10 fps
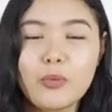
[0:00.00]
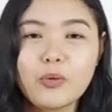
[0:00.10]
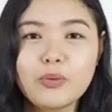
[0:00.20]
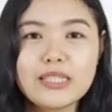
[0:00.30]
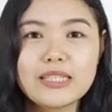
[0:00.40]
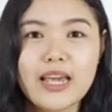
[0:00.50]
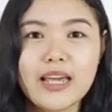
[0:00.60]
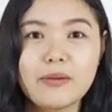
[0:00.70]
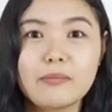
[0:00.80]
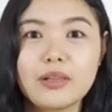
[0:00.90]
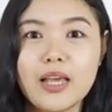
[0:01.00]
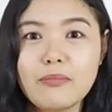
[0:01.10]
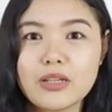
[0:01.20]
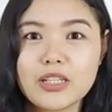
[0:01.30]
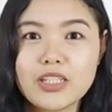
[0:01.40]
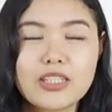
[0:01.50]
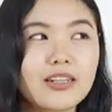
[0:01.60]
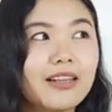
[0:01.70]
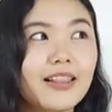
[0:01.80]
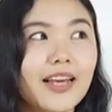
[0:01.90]
When we say
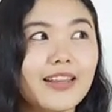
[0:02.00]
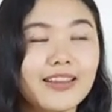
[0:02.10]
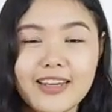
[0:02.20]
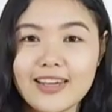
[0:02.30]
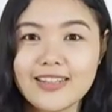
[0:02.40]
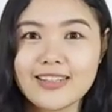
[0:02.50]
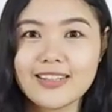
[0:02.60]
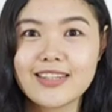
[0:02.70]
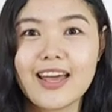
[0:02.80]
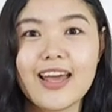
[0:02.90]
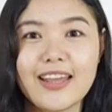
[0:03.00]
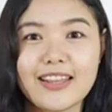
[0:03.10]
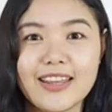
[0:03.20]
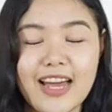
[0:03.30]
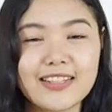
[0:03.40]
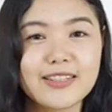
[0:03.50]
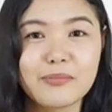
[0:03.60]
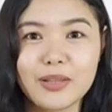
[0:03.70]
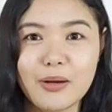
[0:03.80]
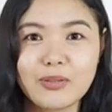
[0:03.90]
blemish like this, that's
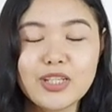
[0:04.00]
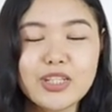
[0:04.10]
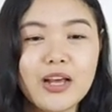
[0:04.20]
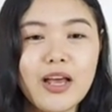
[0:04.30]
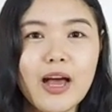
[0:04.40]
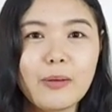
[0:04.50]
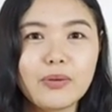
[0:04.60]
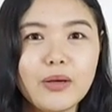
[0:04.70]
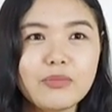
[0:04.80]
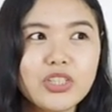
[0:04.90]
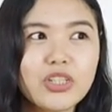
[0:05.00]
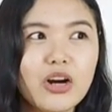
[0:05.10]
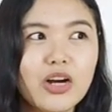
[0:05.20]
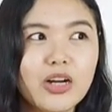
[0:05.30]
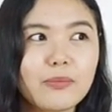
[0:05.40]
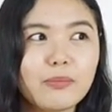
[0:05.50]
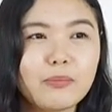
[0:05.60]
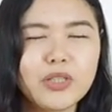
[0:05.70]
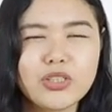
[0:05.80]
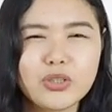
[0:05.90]
a blemish. A blemish
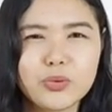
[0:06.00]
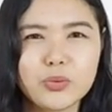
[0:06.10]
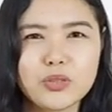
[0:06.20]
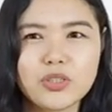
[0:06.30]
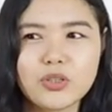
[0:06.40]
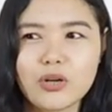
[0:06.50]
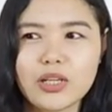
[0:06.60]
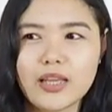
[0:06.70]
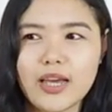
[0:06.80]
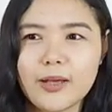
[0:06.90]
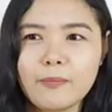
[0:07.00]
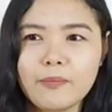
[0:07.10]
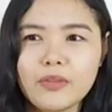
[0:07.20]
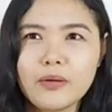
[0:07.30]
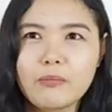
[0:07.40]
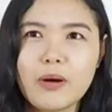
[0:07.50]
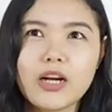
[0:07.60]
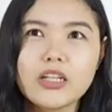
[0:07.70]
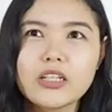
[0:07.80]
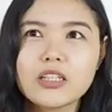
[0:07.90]
are pustules, or like
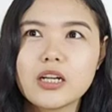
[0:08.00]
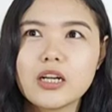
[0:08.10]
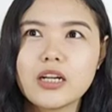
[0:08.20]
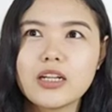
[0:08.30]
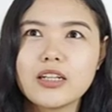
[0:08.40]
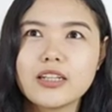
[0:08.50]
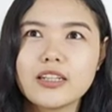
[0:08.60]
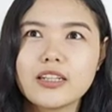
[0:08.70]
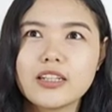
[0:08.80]
parang siyang